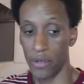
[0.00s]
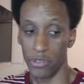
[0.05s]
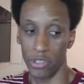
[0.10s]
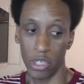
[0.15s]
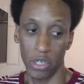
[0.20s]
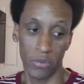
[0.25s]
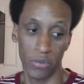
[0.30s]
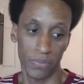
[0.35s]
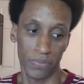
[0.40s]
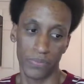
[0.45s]

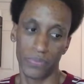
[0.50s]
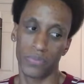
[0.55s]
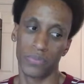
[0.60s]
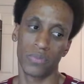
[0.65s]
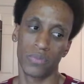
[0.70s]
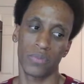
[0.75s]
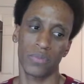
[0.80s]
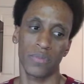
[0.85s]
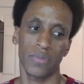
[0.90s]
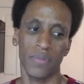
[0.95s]
So
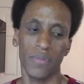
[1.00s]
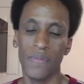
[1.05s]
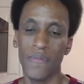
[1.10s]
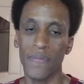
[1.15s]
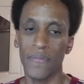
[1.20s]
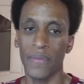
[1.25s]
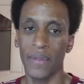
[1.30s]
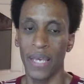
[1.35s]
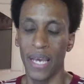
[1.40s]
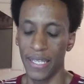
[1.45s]

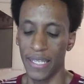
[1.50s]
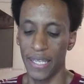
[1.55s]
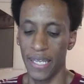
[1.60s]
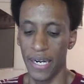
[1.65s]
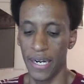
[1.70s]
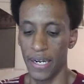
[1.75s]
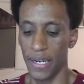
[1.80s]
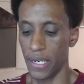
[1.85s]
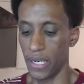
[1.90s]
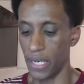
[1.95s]
at the
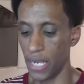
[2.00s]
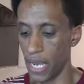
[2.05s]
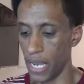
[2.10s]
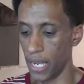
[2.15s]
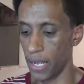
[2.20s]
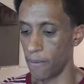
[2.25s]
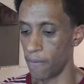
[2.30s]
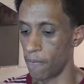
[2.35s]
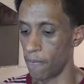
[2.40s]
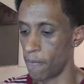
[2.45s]
end of the
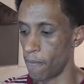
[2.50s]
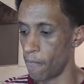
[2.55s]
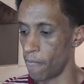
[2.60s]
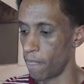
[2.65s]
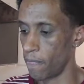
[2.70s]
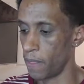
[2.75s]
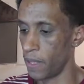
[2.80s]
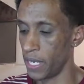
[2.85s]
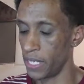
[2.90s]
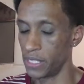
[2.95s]
day,
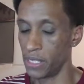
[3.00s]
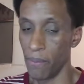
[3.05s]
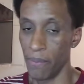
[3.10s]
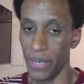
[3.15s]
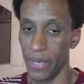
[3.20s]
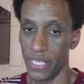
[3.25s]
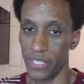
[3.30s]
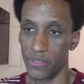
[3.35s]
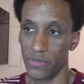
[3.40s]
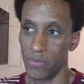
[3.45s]
I guess the
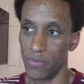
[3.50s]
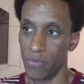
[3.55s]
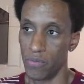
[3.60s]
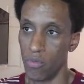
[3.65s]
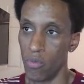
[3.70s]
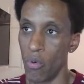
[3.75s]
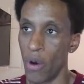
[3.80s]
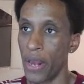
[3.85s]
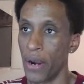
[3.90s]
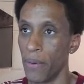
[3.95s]
best
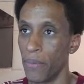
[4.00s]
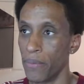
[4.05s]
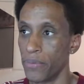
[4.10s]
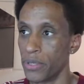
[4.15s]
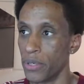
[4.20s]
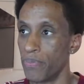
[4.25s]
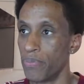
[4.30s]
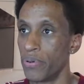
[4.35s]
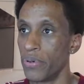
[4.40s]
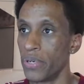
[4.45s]
way to
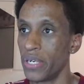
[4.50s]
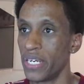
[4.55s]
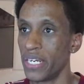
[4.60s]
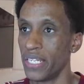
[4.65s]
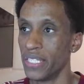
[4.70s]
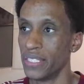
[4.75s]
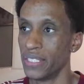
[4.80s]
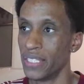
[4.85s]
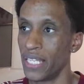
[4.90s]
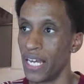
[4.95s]
put it
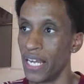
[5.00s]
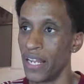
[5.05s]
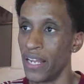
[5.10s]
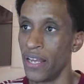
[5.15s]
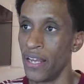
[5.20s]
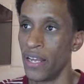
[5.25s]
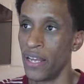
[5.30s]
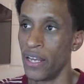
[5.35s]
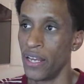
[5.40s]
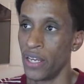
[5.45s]
is that
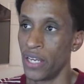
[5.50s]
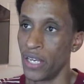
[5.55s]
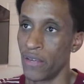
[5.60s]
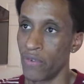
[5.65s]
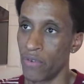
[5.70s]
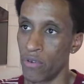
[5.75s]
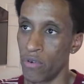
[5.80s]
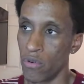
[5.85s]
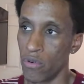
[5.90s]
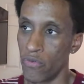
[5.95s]

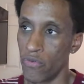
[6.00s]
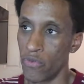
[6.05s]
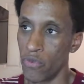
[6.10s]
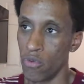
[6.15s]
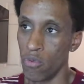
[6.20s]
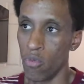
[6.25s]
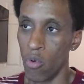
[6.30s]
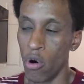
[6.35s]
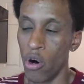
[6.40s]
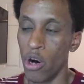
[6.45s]
if you
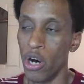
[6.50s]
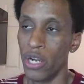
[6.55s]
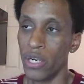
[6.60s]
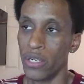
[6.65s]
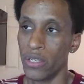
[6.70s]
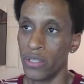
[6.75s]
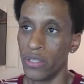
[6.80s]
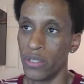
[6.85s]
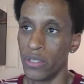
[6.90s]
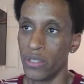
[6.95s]
want
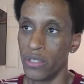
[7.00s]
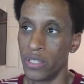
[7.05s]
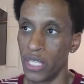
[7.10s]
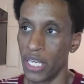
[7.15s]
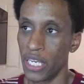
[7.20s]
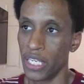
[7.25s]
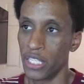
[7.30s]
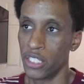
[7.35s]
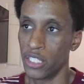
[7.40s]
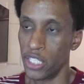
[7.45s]

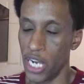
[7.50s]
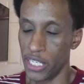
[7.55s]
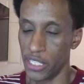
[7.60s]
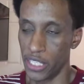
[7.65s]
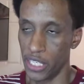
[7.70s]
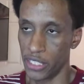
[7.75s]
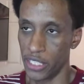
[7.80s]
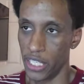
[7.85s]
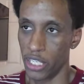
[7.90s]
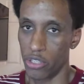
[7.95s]
things changed,
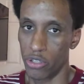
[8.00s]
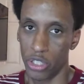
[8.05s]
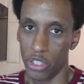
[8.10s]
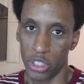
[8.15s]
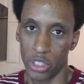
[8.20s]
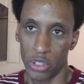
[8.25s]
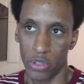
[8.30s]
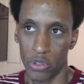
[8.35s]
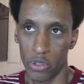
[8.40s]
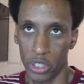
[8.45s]
I think
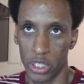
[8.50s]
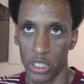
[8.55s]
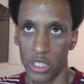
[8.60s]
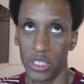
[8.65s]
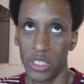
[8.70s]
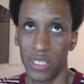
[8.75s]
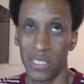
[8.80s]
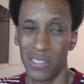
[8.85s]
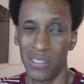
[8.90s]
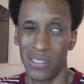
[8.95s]
Chris
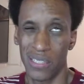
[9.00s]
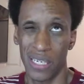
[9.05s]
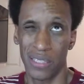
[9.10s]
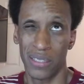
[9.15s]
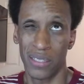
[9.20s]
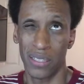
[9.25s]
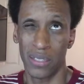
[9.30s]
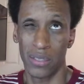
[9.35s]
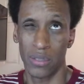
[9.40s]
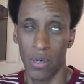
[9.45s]
Christie said
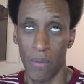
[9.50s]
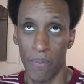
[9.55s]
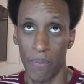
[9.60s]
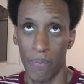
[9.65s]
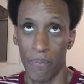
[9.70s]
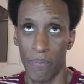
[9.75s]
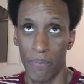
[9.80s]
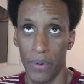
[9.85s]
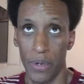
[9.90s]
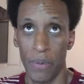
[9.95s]
this on
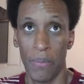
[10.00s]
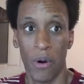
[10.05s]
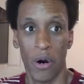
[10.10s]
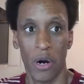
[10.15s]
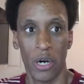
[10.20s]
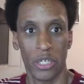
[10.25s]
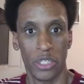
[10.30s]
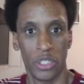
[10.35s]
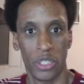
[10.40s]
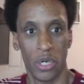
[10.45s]
Bill
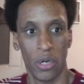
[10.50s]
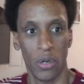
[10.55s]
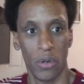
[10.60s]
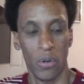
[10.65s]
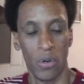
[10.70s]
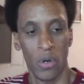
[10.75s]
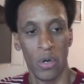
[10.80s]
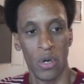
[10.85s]
Maher's show